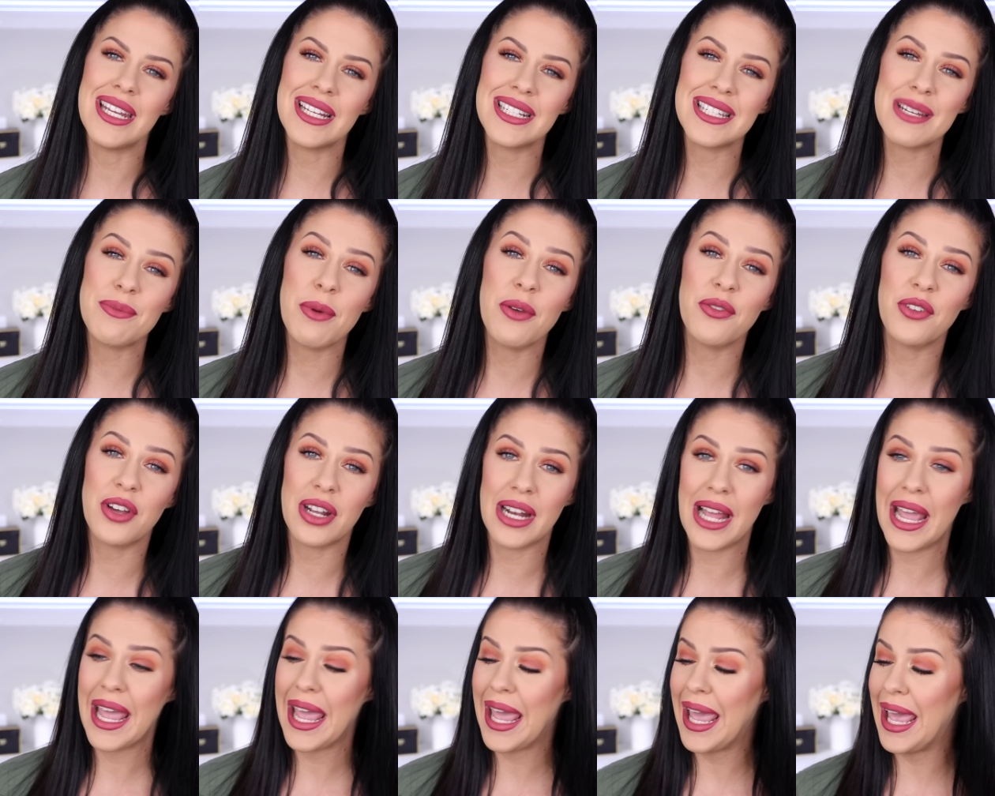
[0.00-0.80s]
next up I've
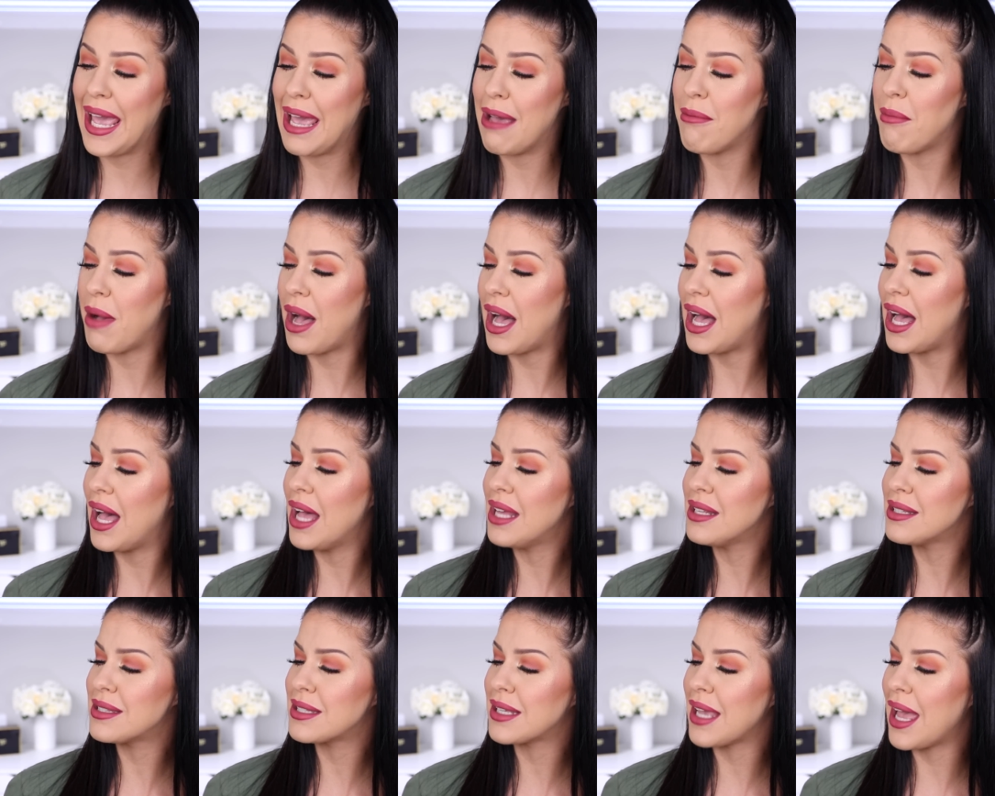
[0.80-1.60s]
got a hair
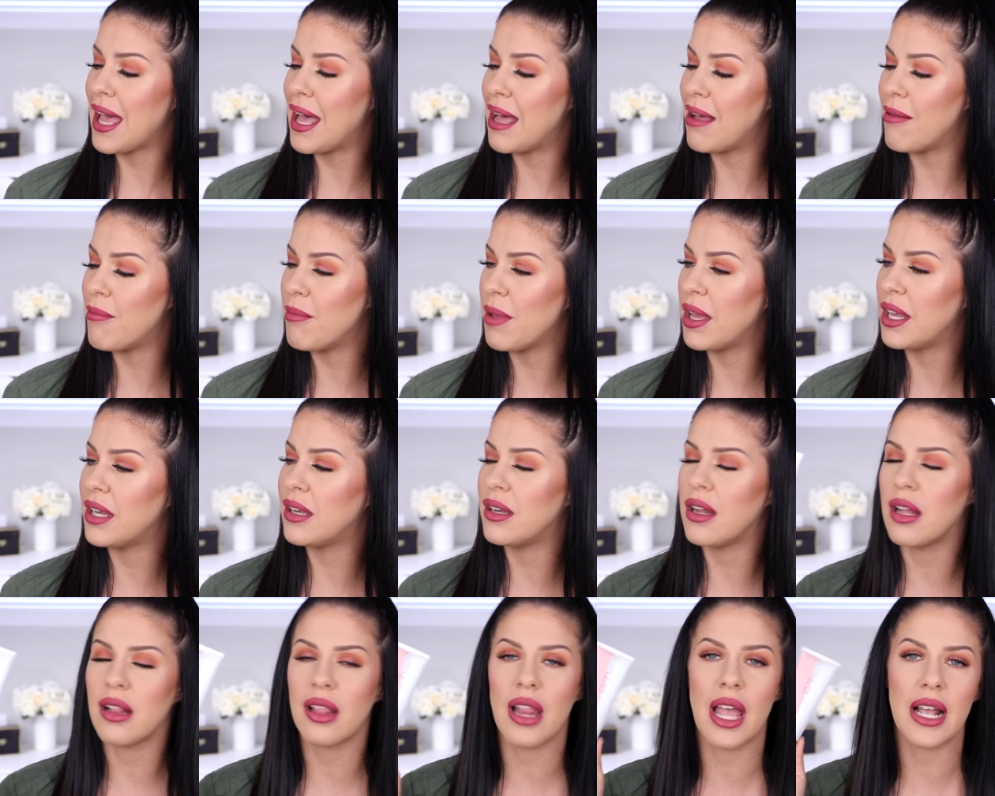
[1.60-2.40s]
mask. Um,
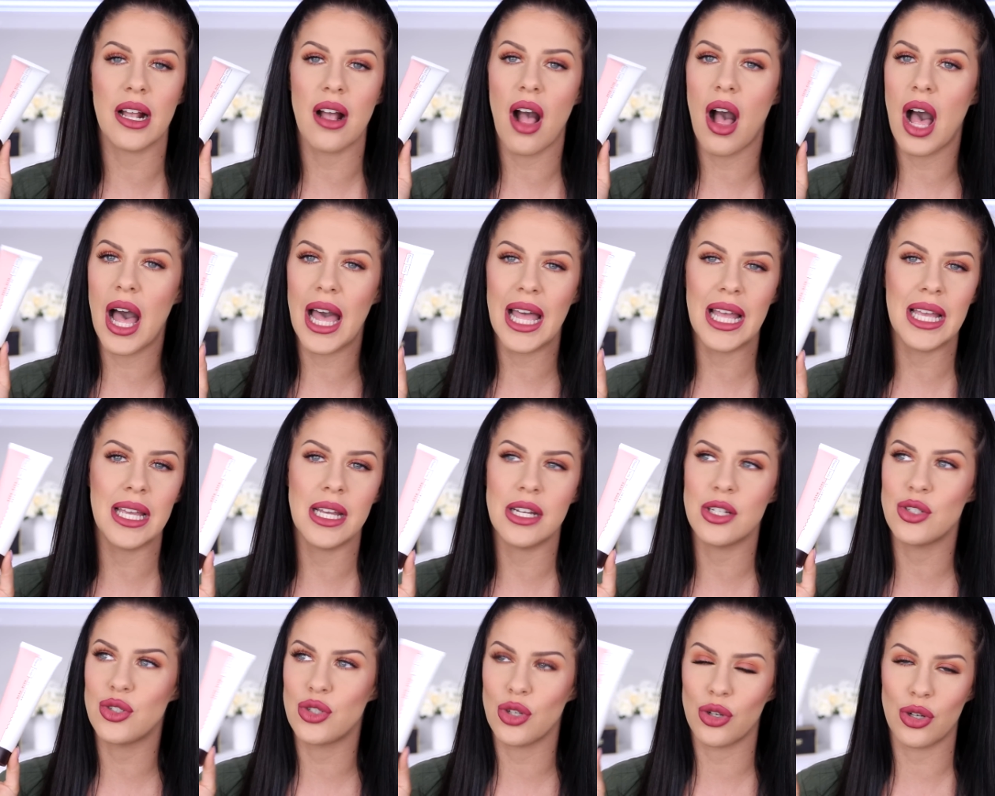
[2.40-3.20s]
and like, I
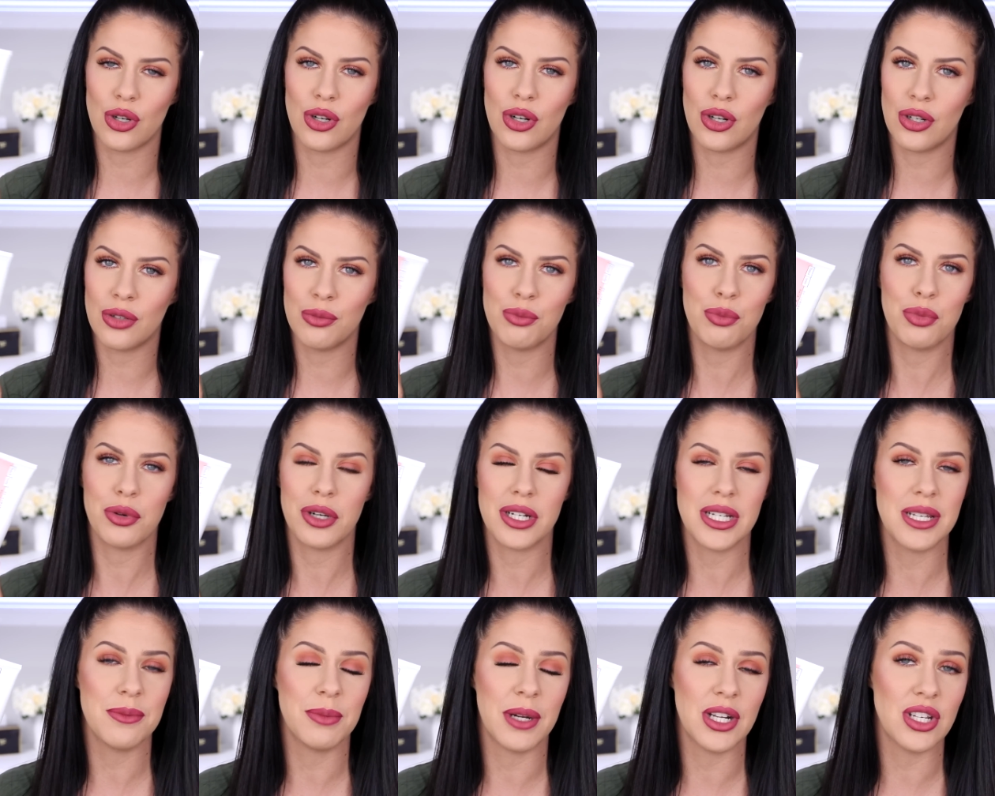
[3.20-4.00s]
adore
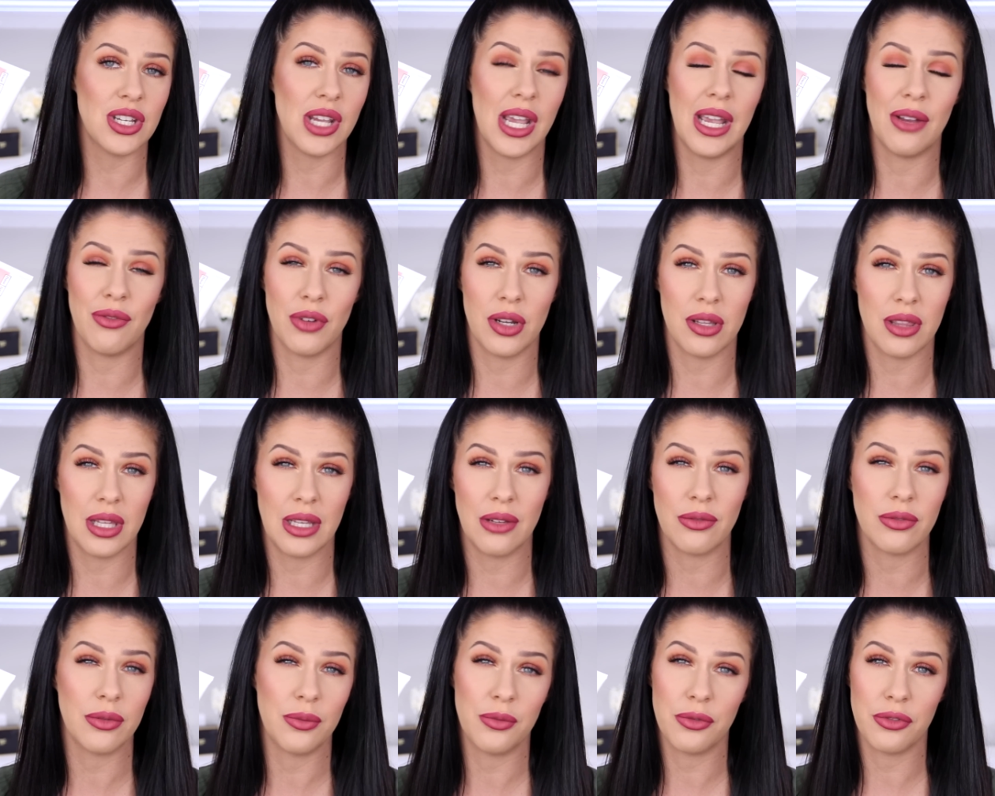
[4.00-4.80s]
pretty much
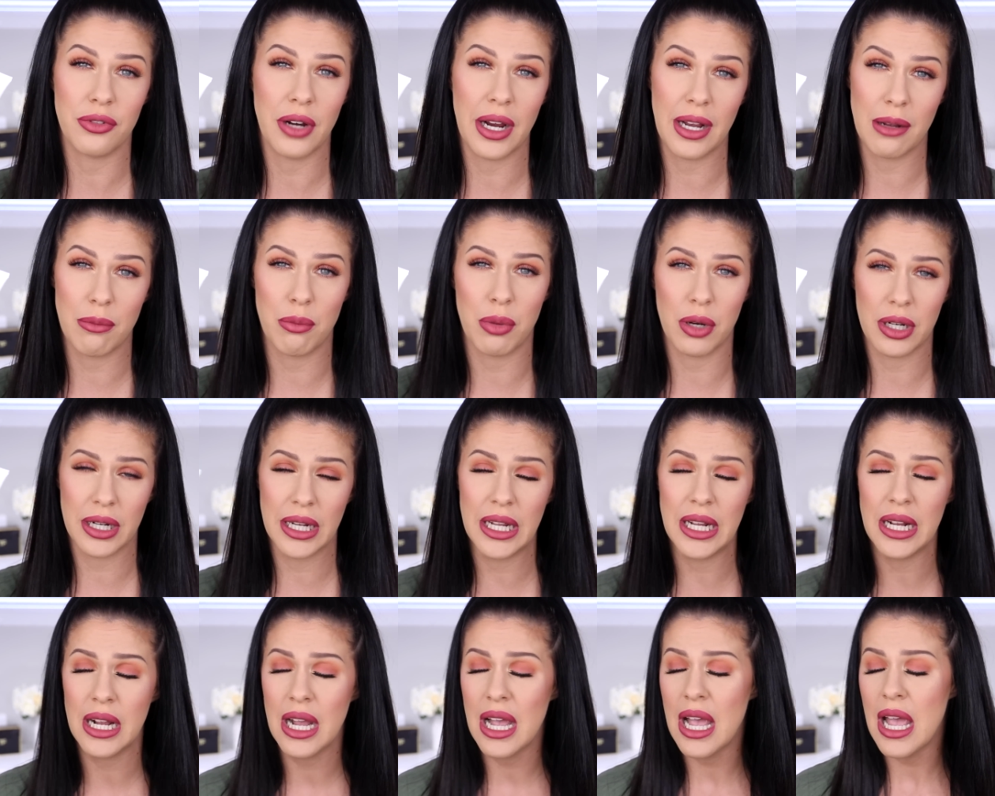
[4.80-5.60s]
everything from Frank
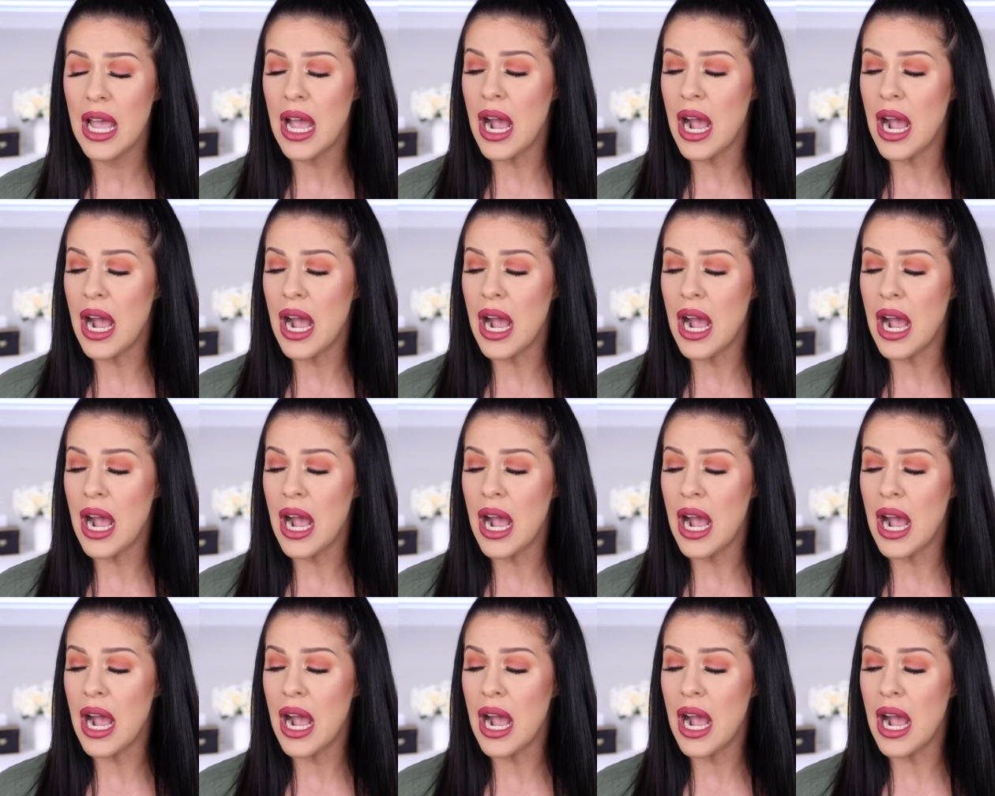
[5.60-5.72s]
Body.